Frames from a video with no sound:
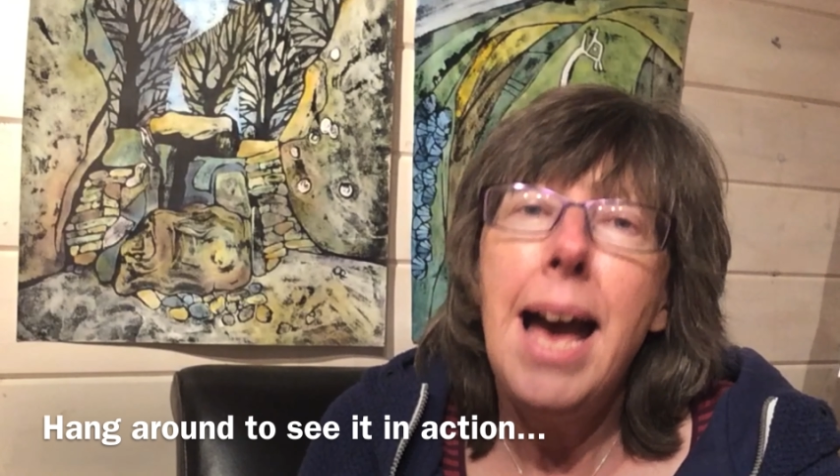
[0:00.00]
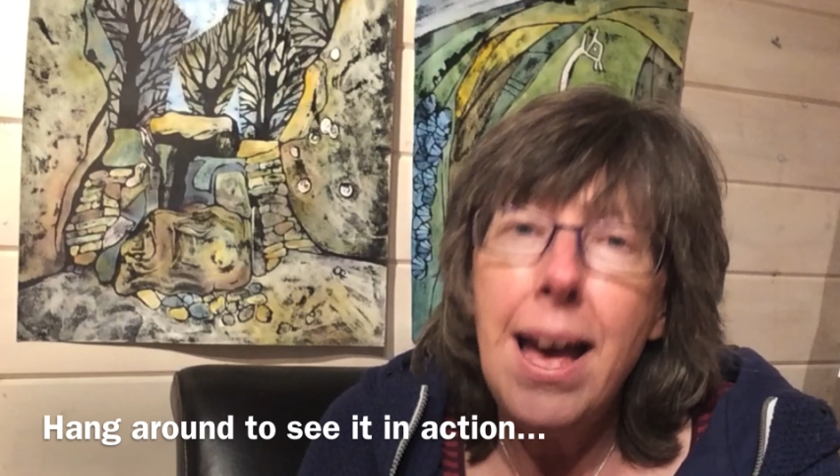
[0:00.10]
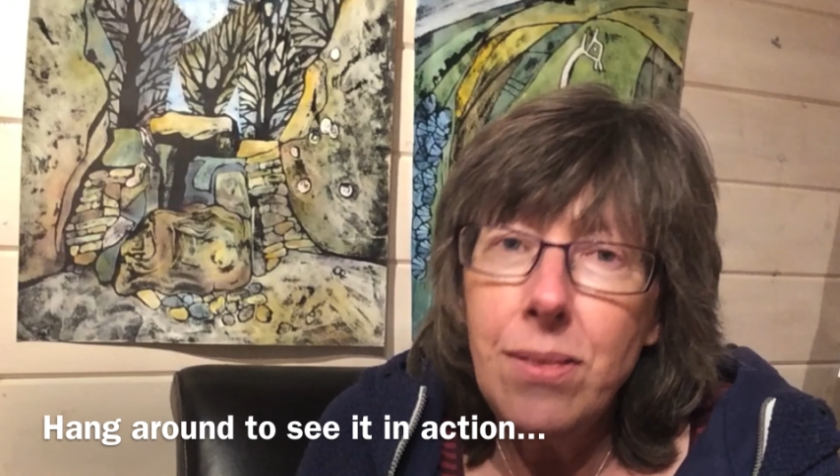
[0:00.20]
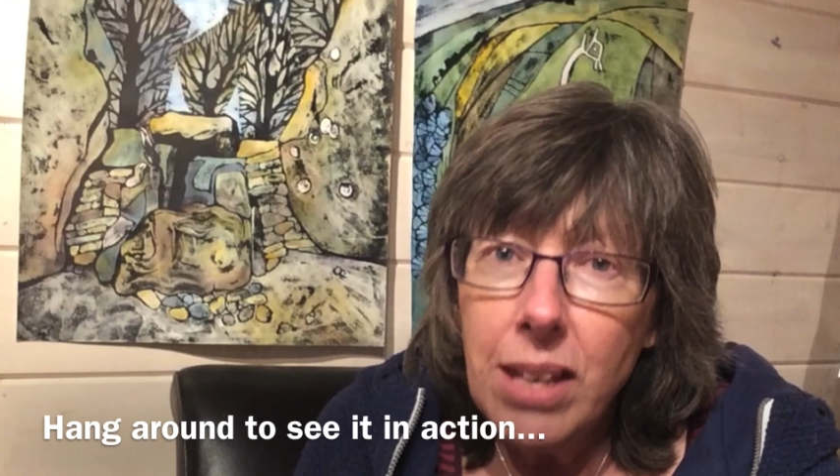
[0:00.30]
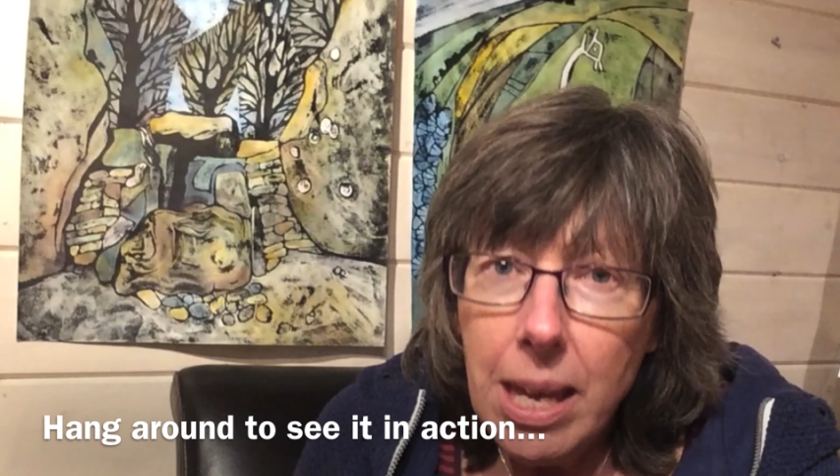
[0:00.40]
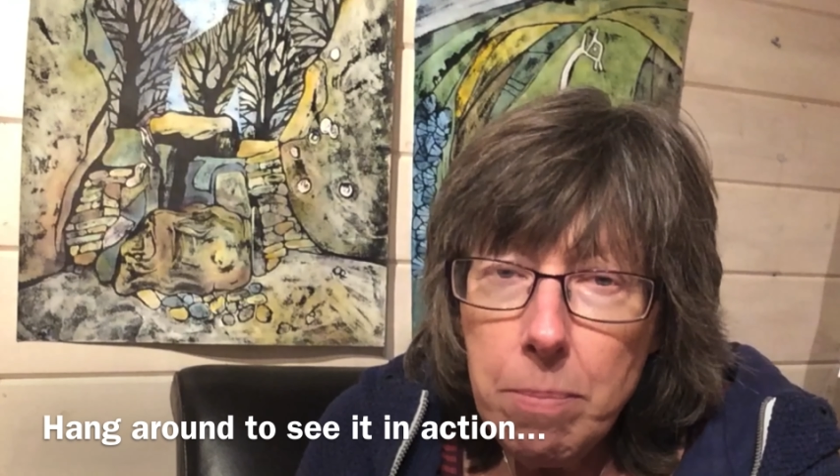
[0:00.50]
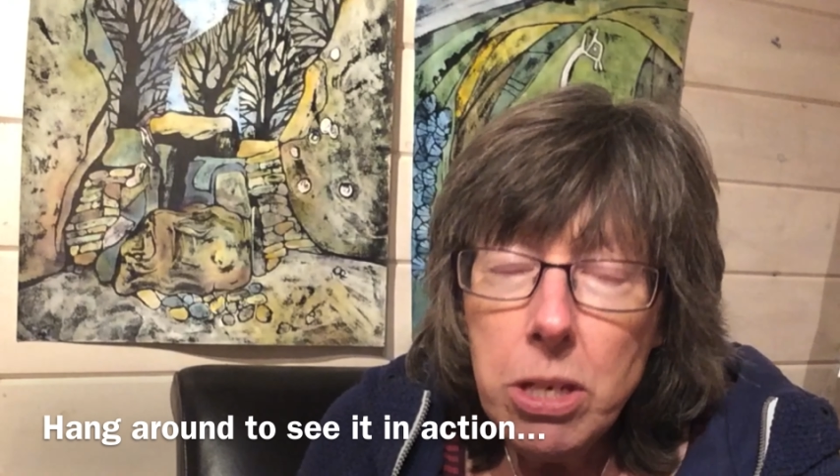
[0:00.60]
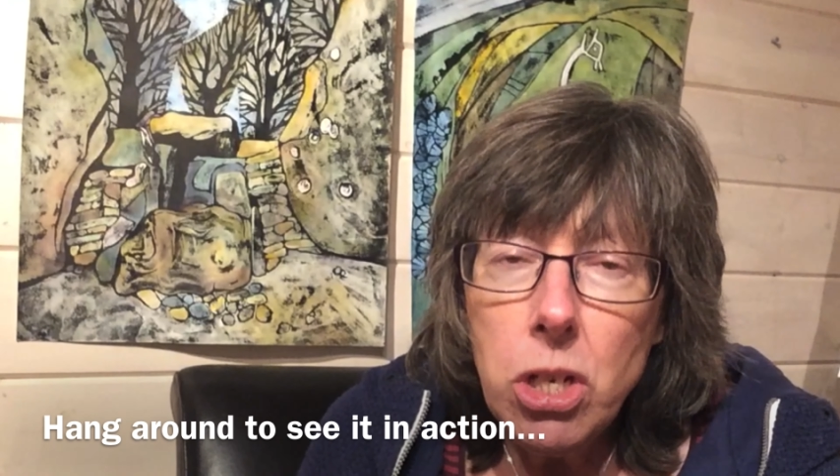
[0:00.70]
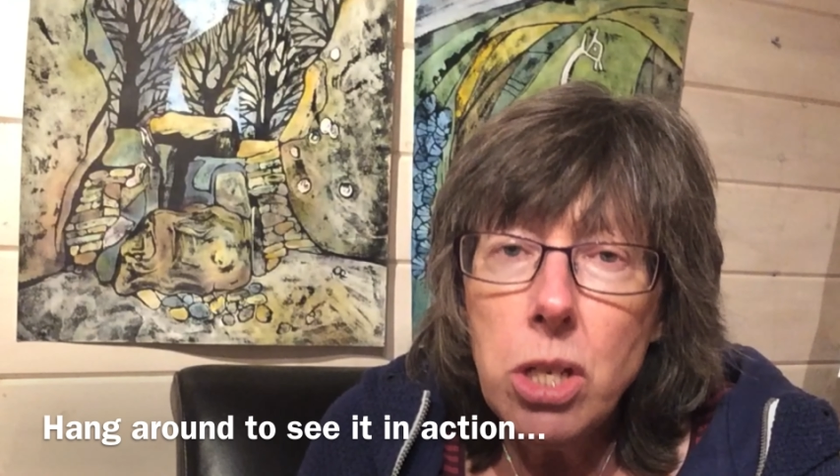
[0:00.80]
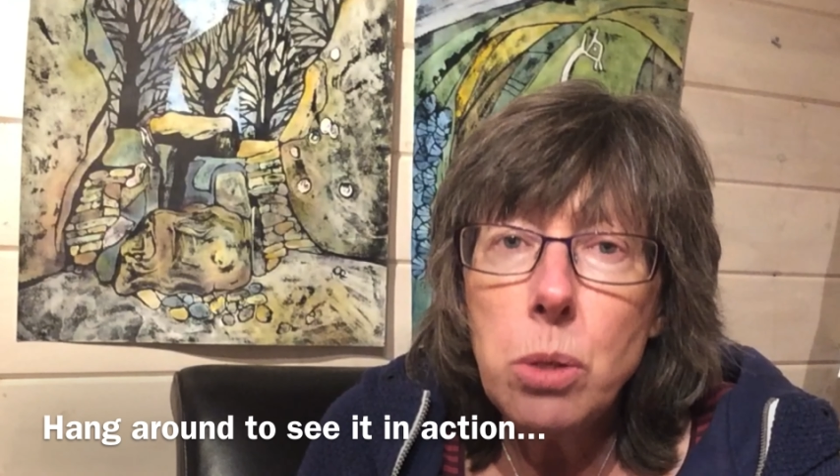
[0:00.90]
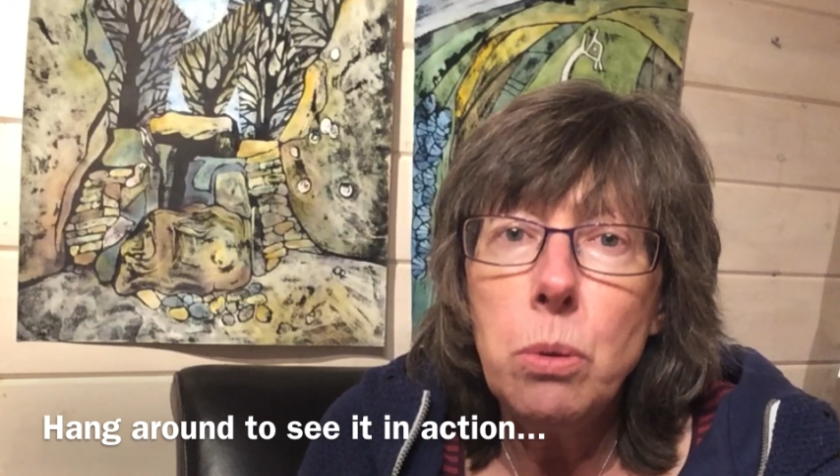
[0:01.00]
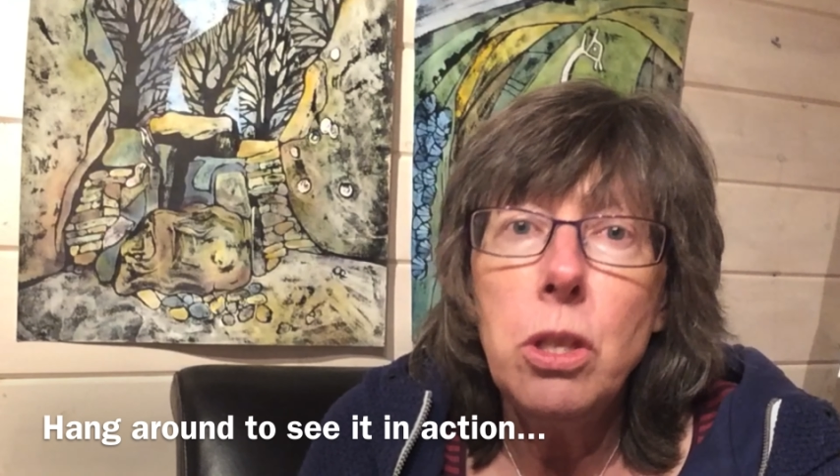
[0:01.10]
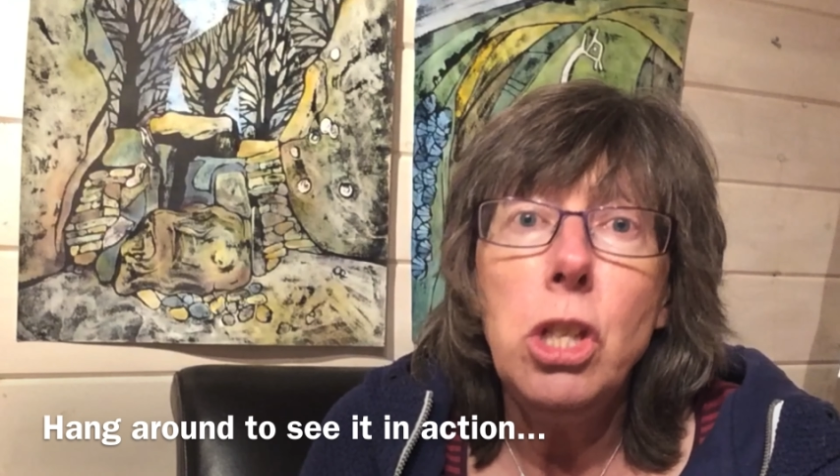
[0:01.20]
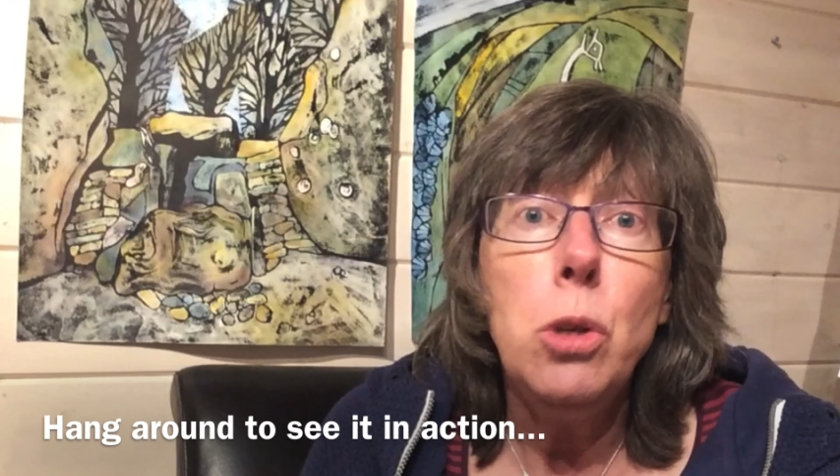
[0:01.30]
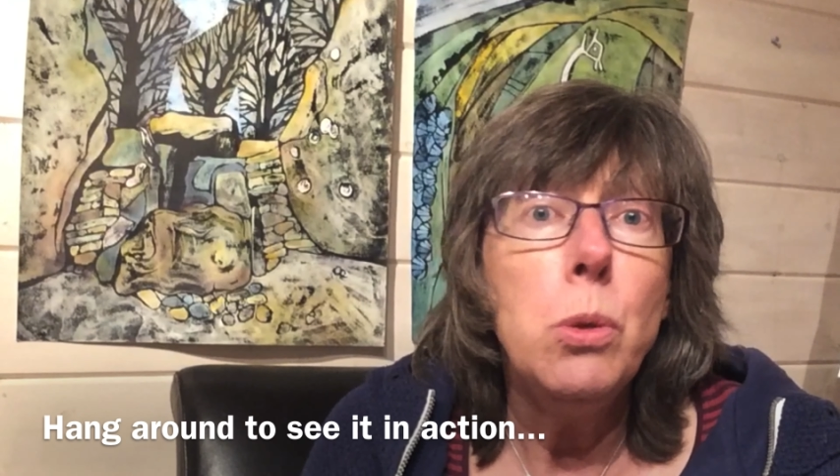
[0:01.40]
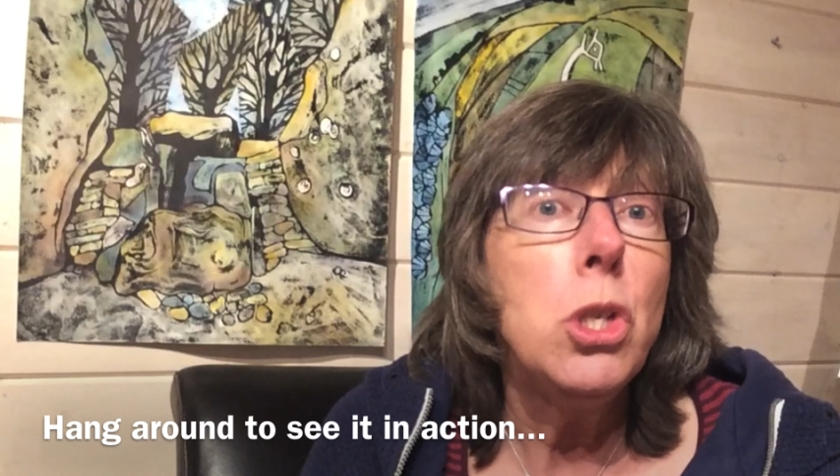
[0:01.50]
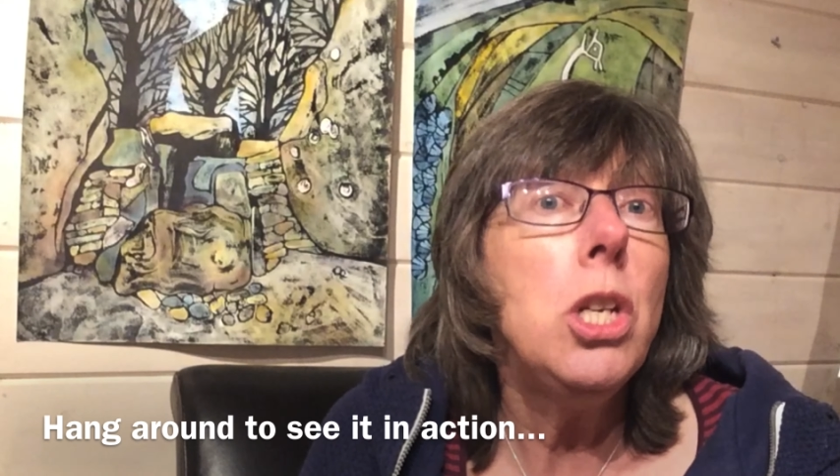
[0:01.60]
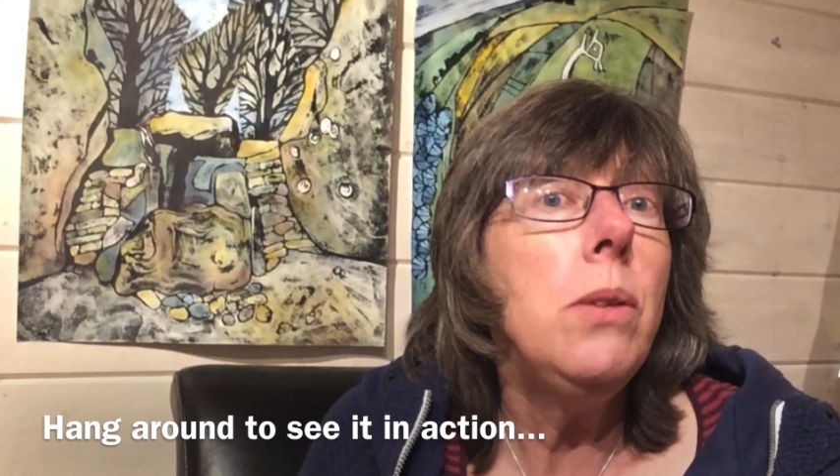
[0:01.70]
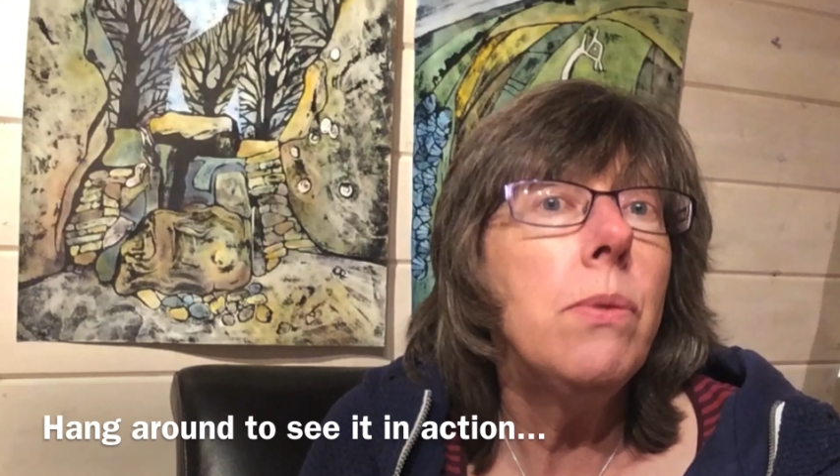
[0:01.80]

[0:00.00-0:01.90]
And the images that you achieve